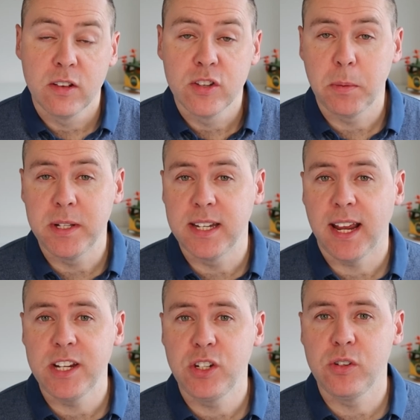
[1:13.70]
So in
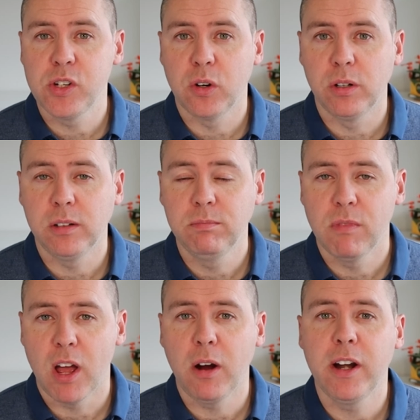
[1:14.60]
today's tutorial,
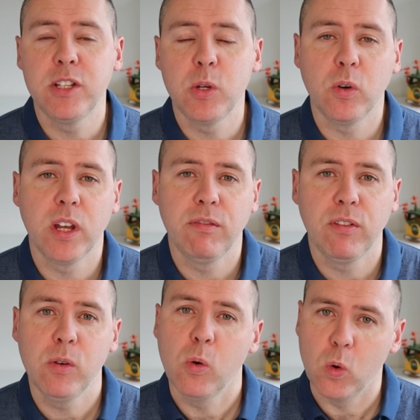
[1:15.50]
I'm going to talk you
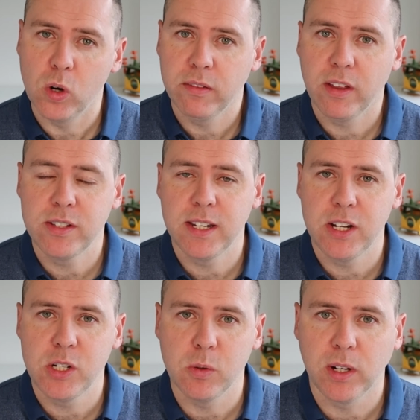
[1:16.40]
through all of those
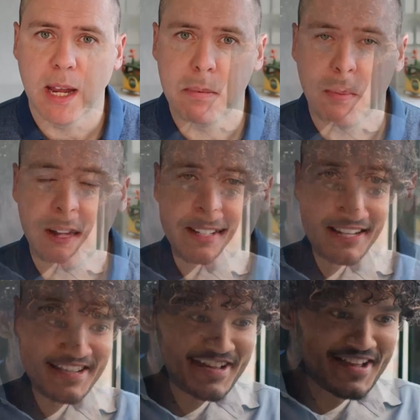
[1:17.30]
additional
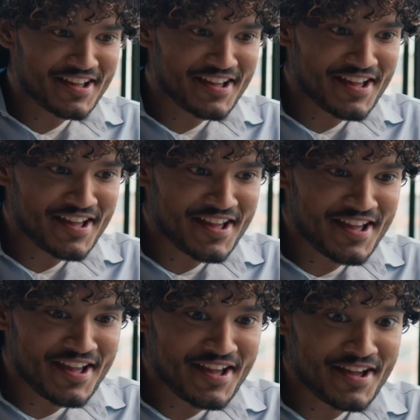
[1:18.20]
capabilities that are going to be
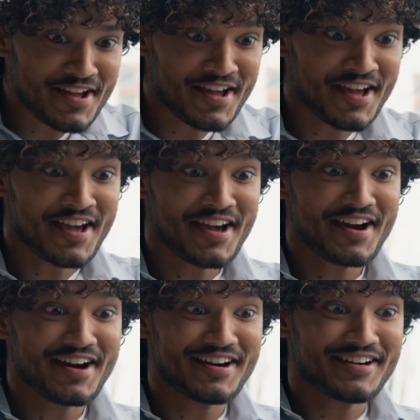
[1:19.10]
arriving in OneNote
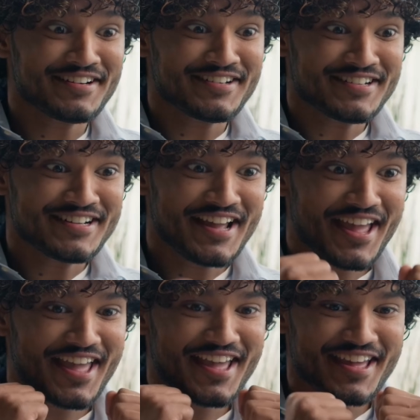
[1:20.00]
very soon.
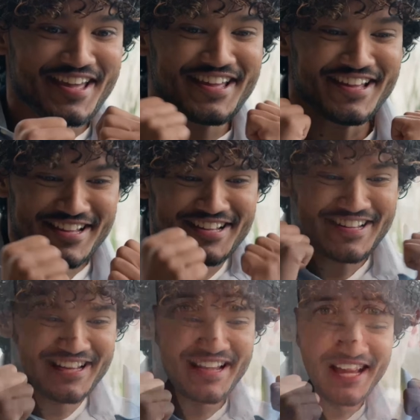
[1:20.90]
You're going to see how
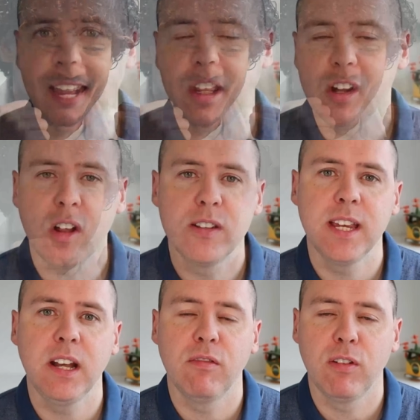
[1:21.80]
we can take
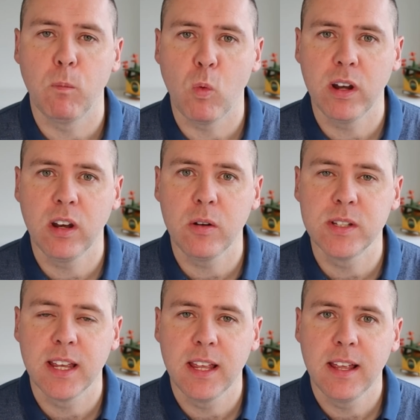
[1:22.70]
content from OneNote